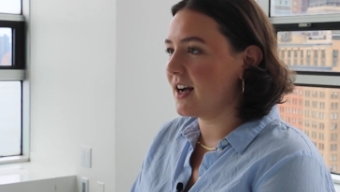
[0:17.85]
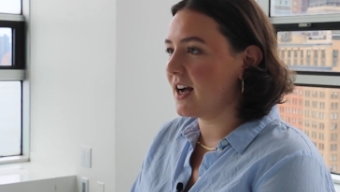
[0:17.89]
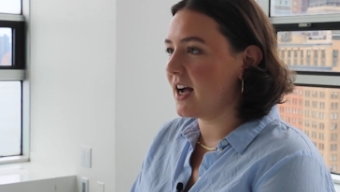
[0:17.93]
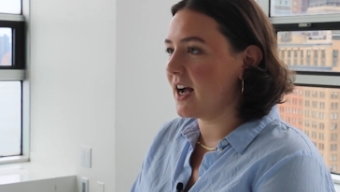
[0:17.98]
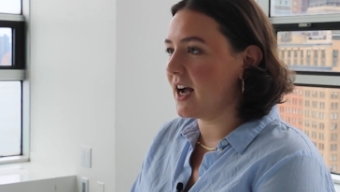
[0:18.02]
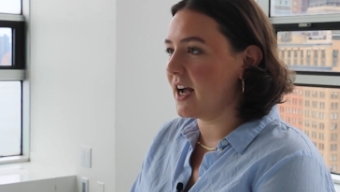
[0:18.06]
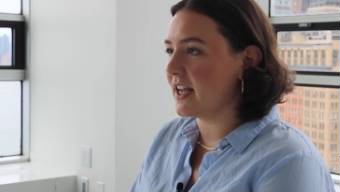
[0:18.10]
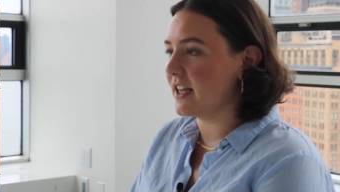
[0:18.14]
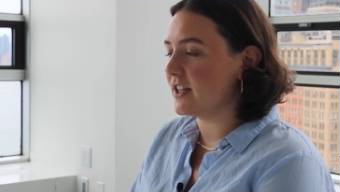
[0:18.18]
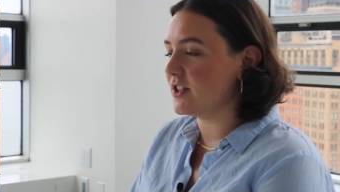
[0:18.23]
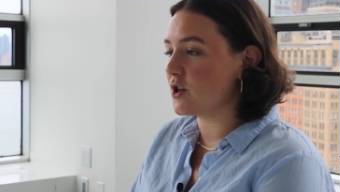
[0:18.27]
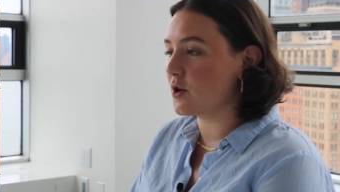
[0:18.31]

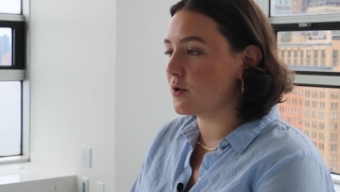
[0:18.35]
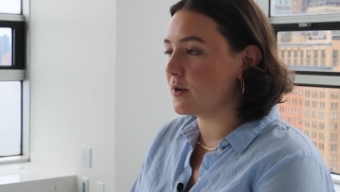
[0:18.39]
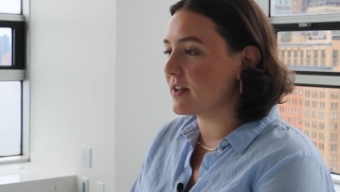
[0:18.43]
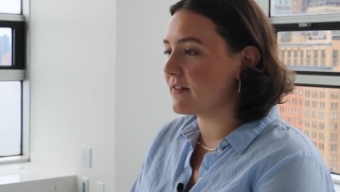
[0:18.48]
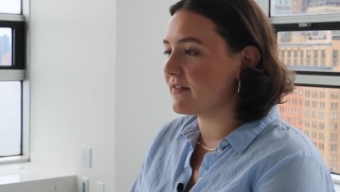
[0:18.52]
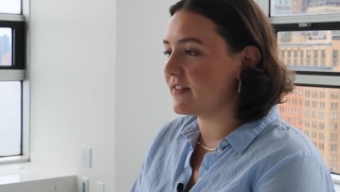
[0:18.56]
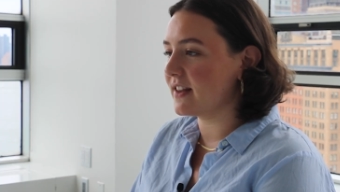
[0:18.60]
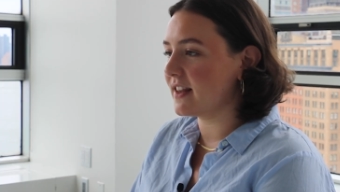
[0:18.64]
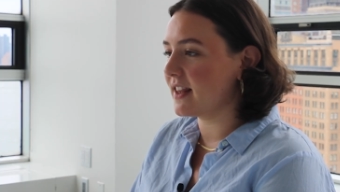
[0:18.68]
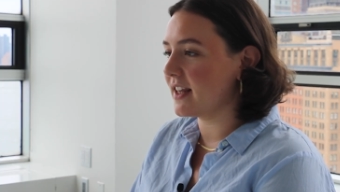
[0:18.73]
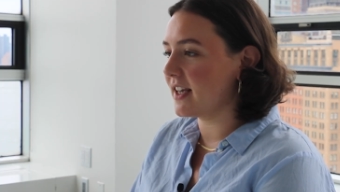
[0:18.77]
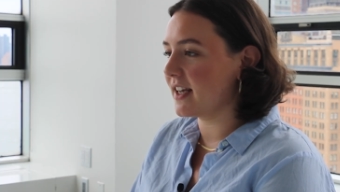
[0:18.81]
I don't
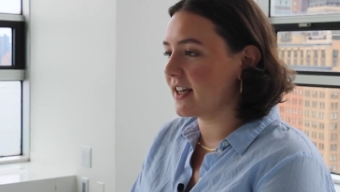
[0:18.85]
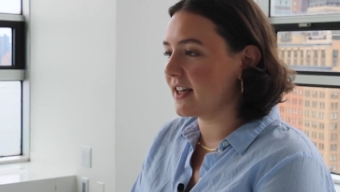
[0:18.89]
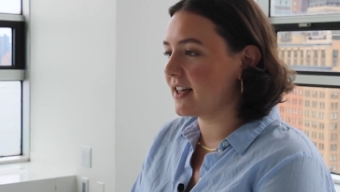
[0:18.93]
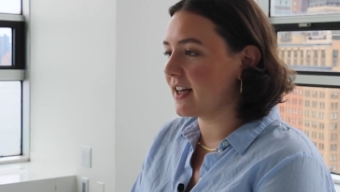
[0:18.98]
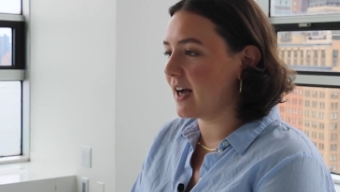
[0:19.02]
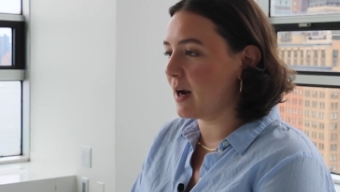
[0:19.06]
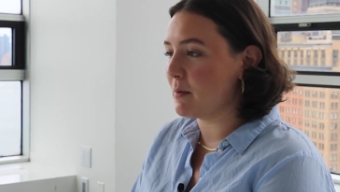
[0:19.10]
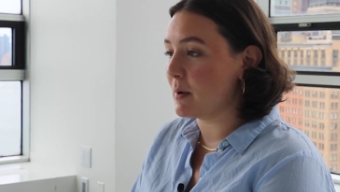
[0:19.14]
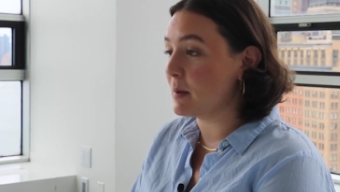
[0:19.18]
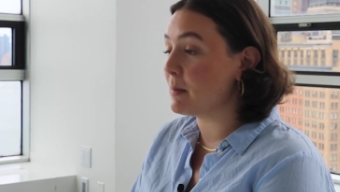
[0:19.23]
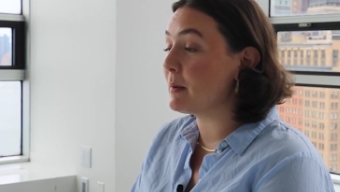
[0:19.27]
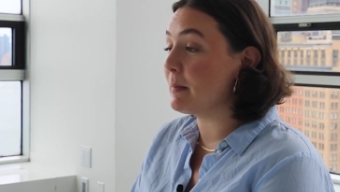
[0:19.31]
even think
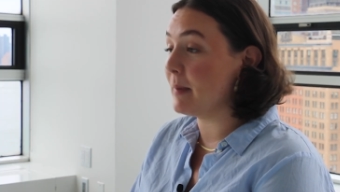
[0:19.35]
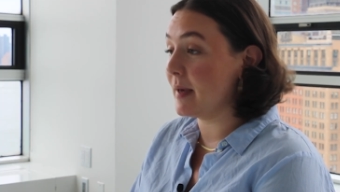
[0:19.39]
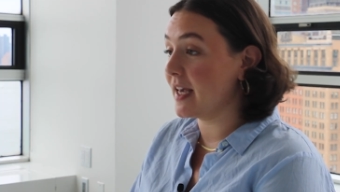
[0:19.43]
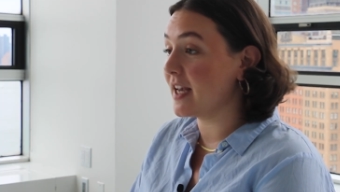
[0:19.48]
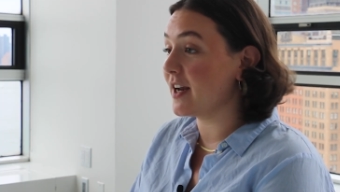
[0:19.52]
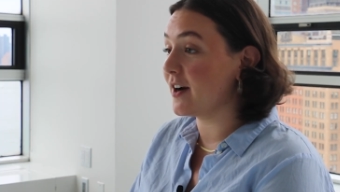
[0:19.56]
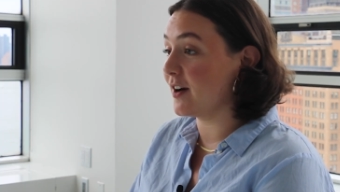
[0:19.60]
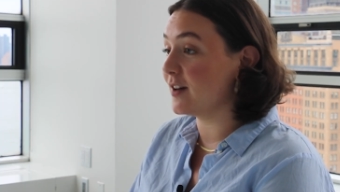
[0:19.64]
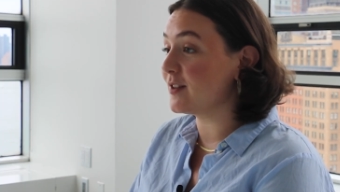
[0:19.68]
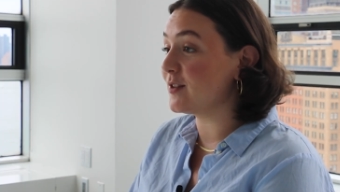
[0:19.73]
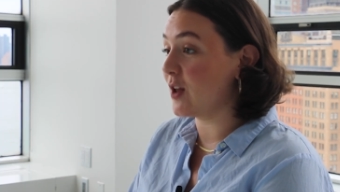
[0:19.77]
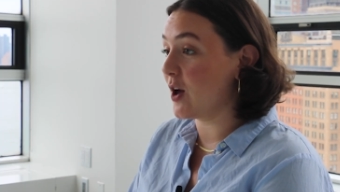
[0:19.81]
I, uh, we would be
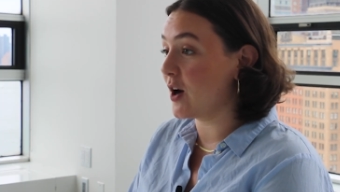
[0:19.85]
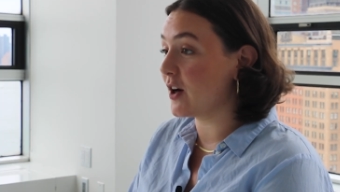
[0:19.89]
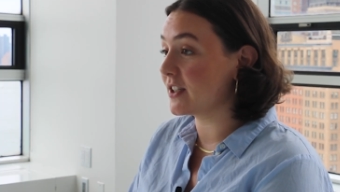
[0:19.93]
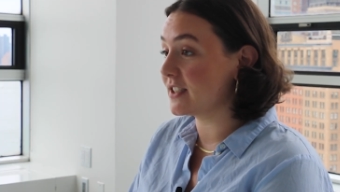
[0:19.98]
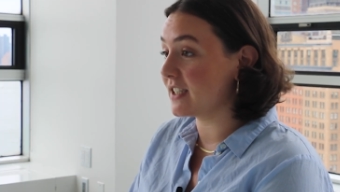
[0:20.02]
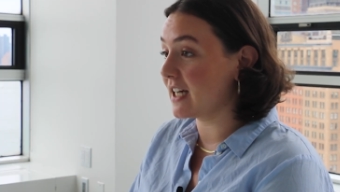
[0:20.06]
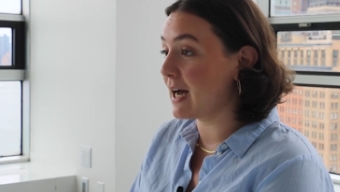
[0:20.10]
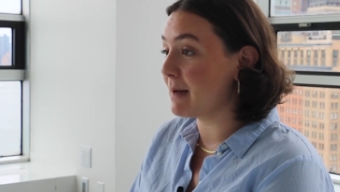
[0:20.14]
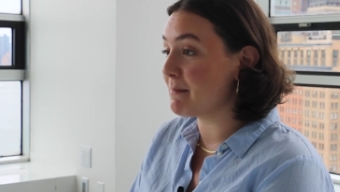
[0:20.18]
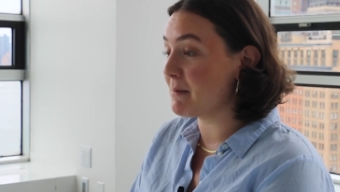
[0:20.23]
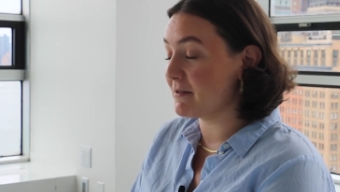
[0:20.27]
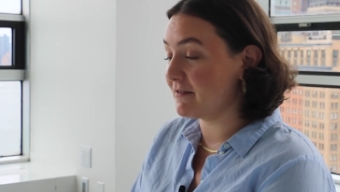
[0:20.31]
here a long
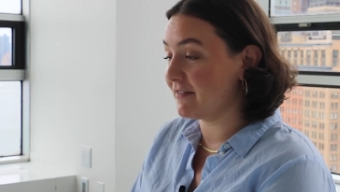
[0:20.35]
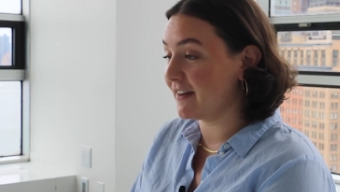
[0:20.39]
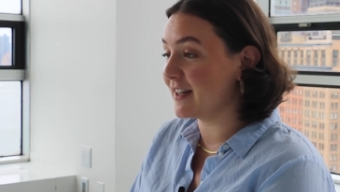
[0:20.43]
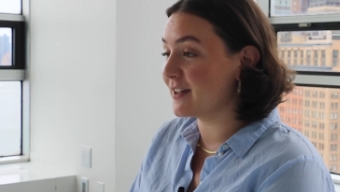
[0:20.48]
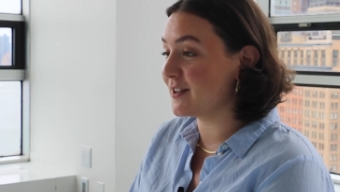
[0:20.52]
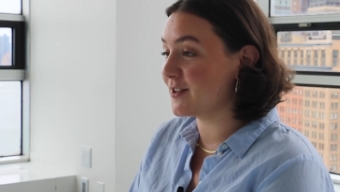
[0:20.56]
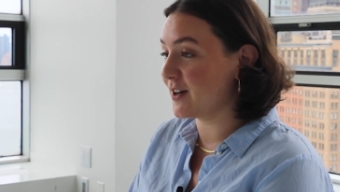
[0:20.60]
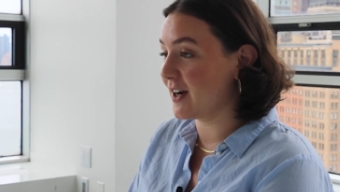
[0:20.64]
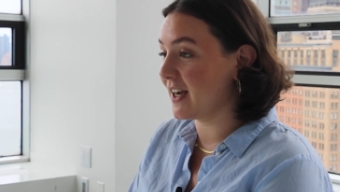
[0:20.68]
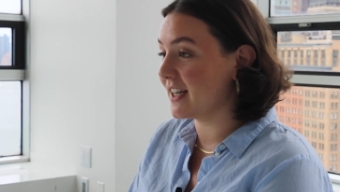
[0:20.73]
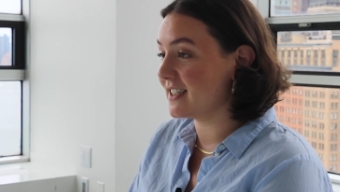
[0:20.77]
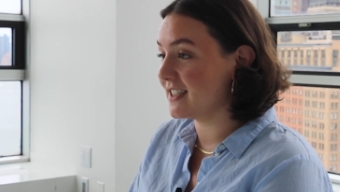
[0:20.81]
time if I
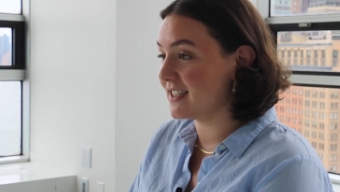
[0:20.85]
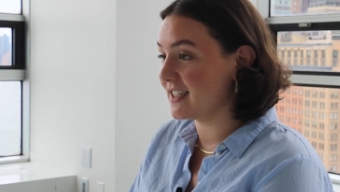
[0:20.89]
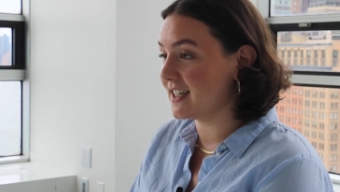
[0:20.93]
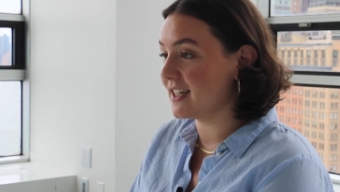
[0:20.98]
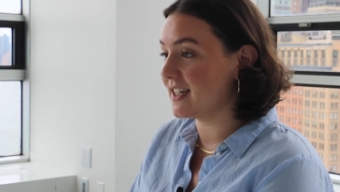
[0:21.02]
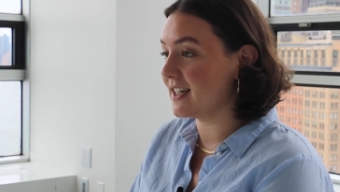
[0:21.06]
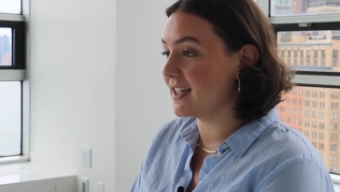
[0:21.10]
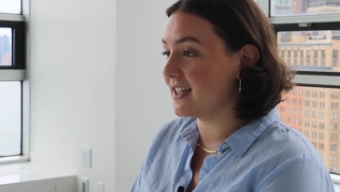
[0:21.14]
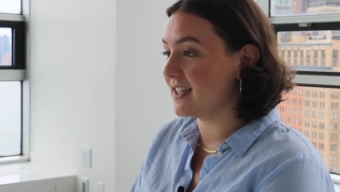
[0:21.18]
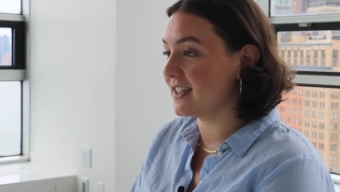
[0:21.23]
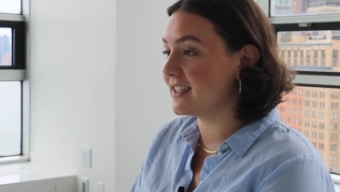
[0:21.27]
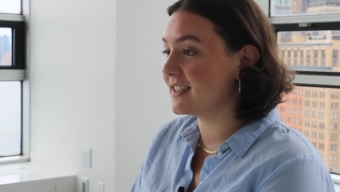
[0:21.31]
tried
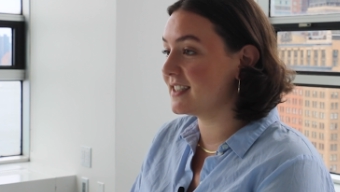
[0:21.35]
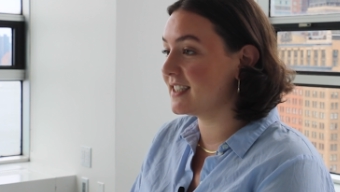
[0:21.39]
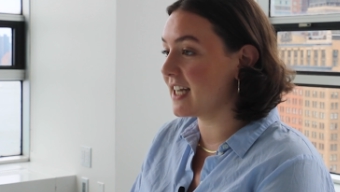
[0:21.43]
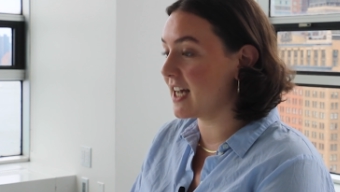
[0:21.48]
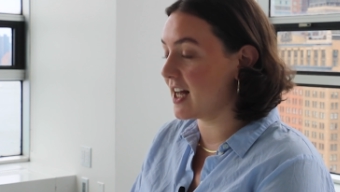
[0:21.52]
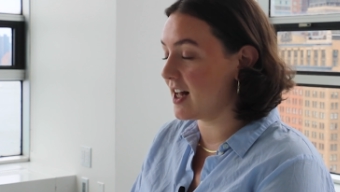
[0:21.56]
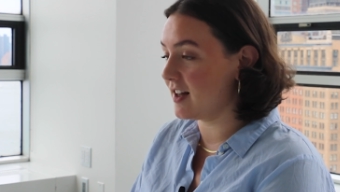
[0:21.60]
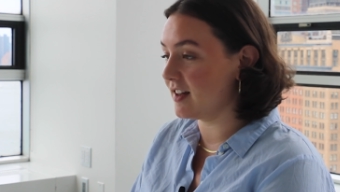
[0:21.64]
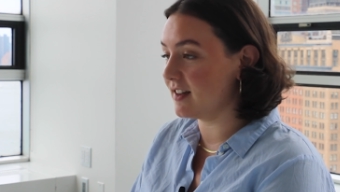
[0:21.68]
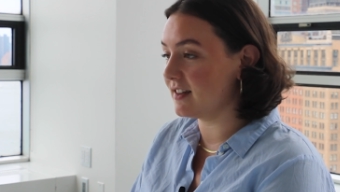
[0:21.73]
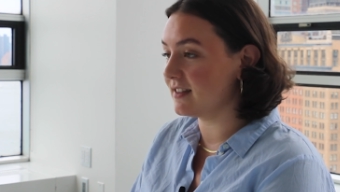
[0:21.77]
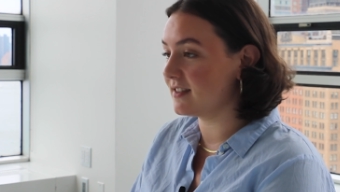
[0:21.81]
to
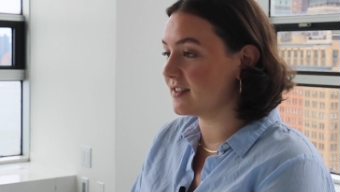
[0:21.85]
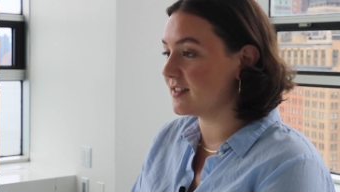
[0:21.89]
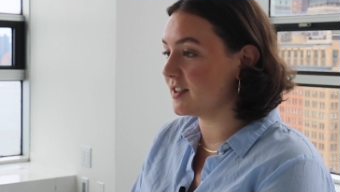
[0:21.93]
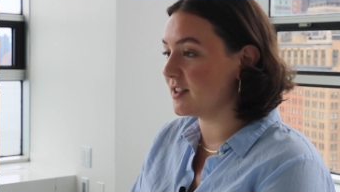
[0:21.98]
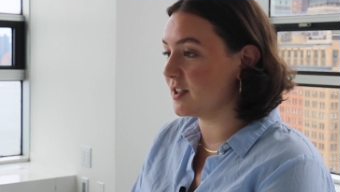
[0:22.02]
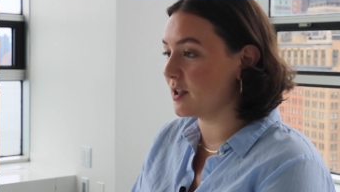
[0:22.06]
tell